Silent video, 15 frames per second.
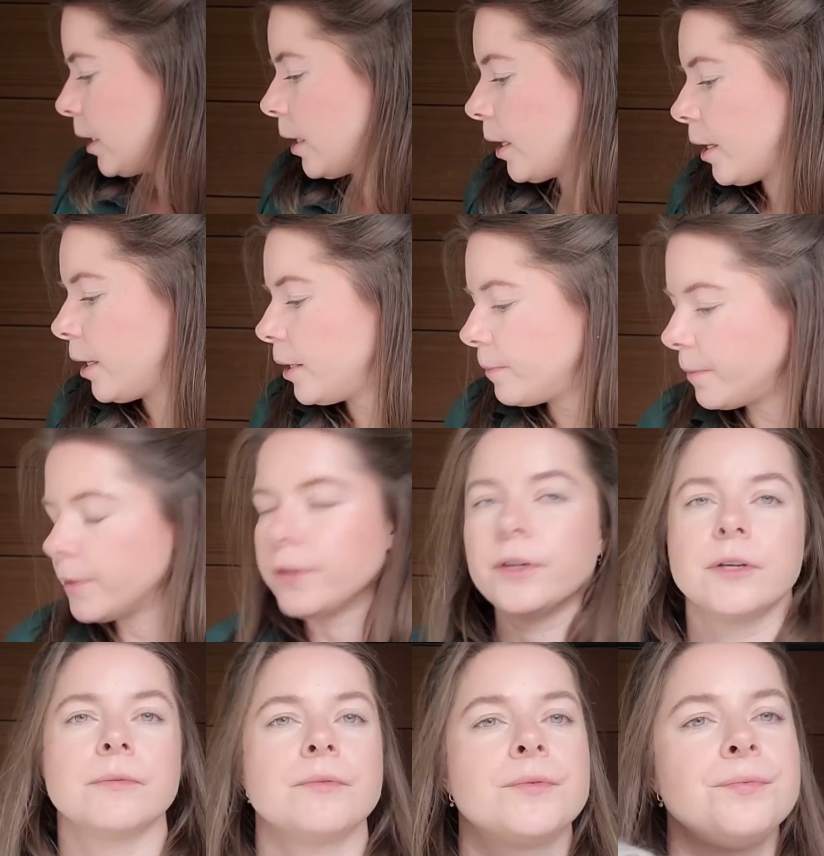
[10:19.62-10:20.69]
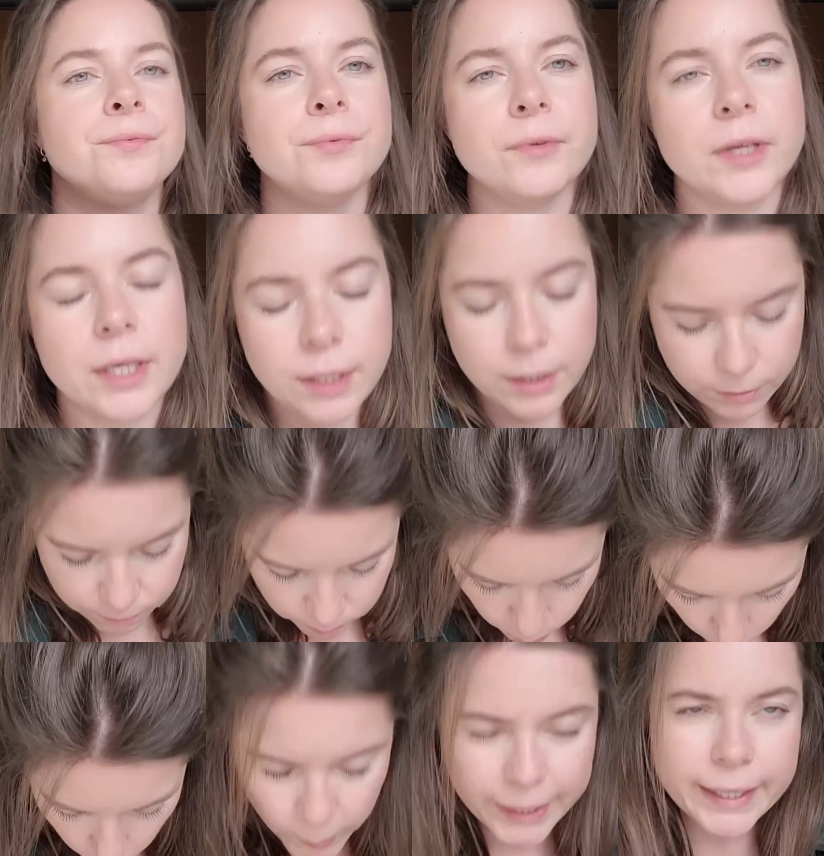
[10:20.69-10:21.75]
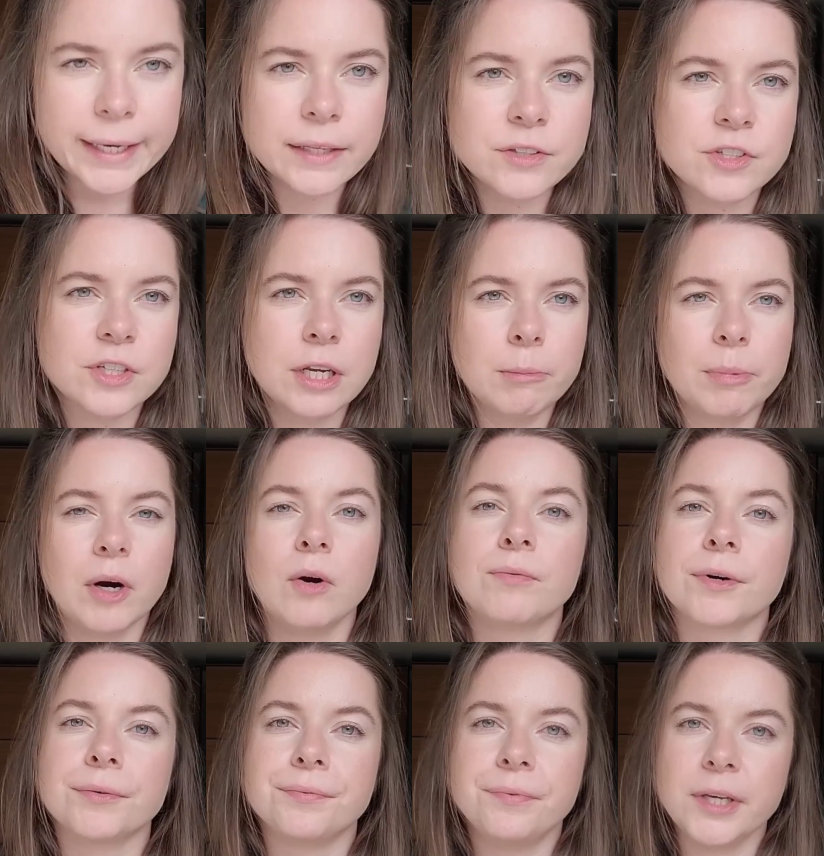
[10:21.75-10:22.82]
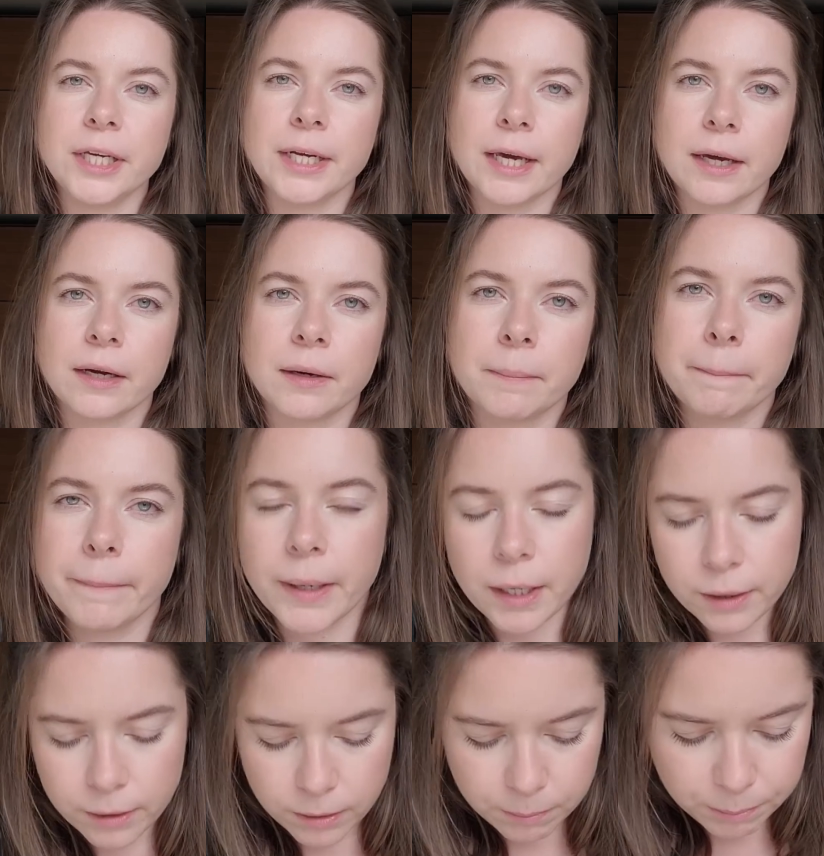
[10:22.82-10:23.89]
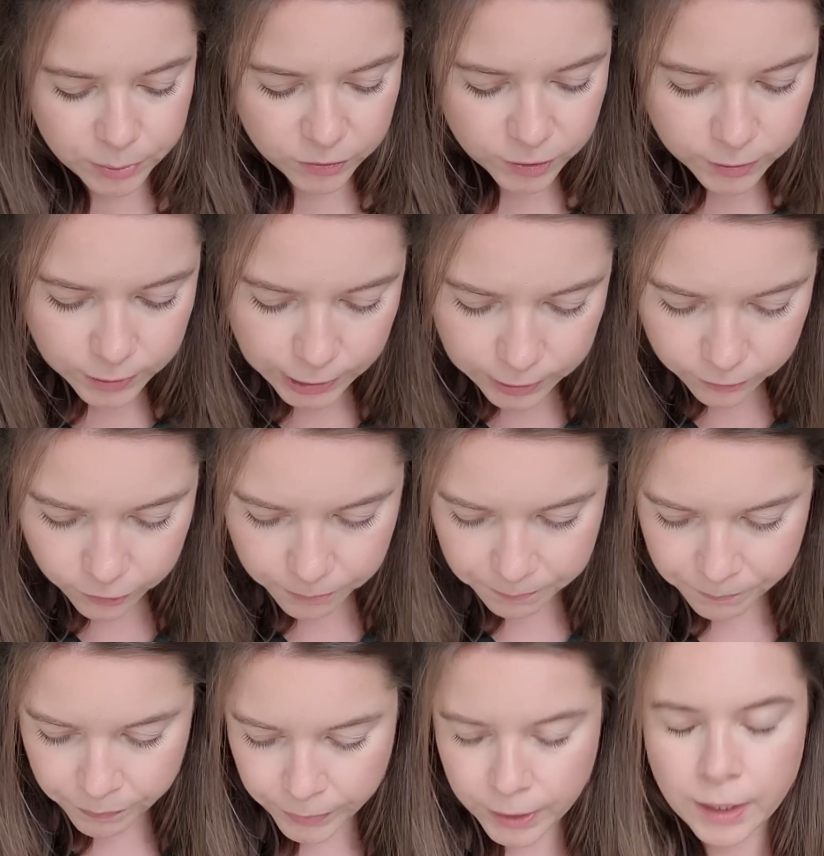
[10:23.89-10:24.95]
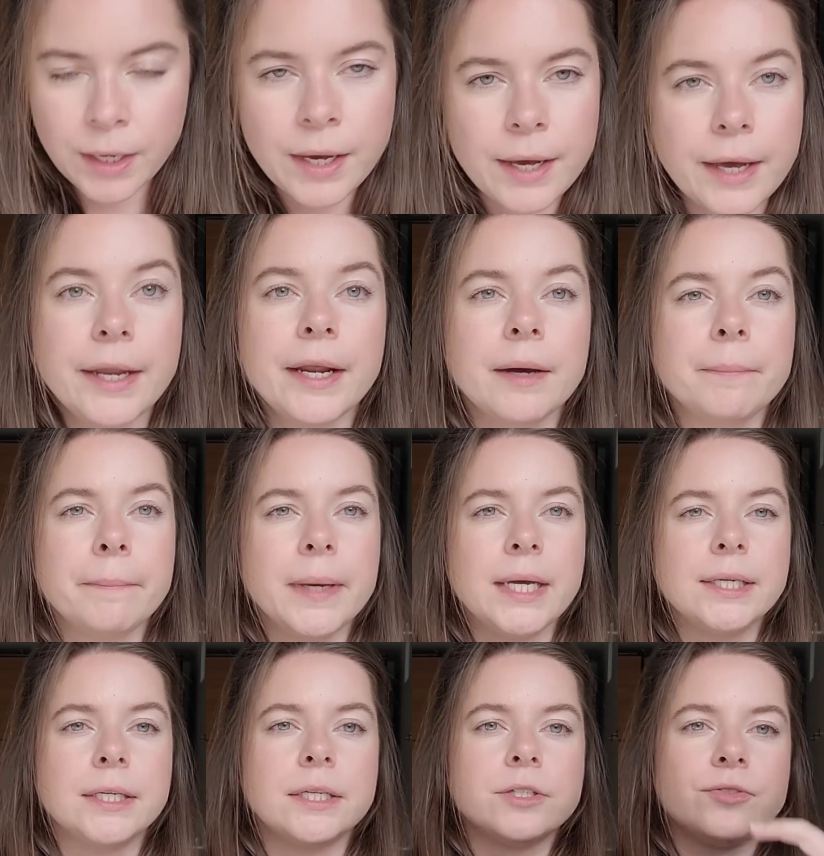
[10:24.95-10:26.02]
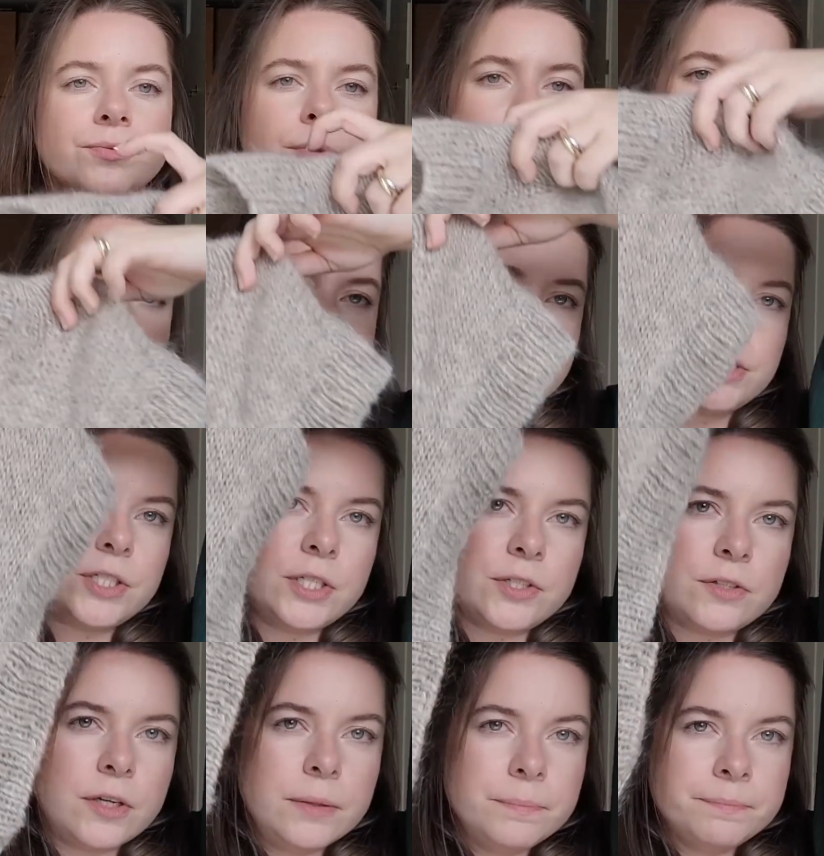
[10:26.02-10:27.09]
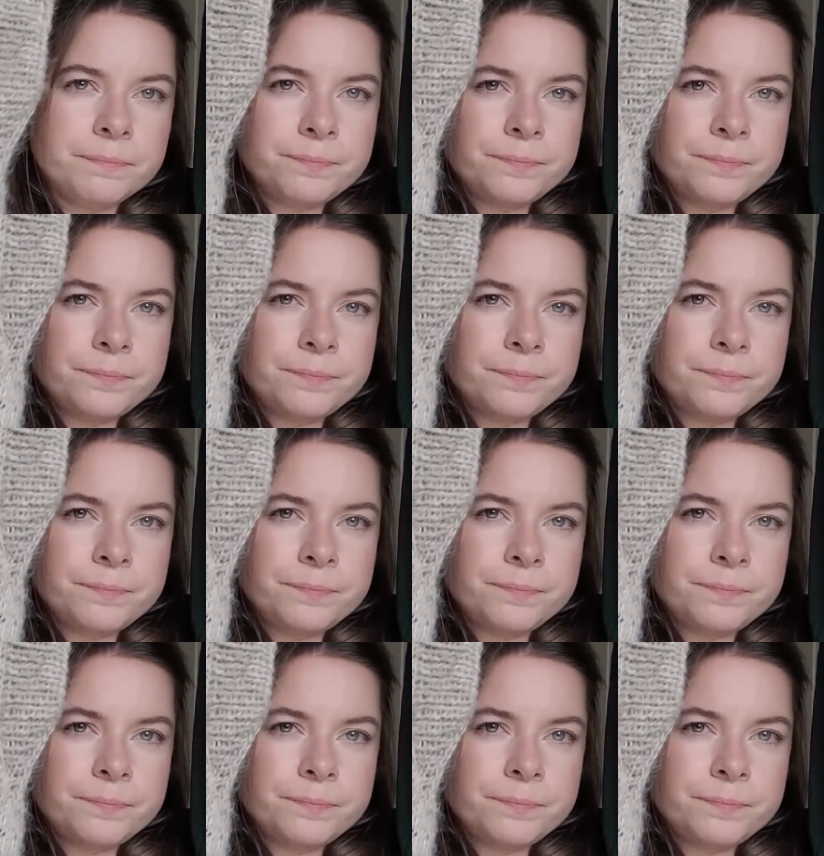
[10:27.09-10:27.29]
the weekend slipover V-neck by Petiteknit, and I made this for my sister.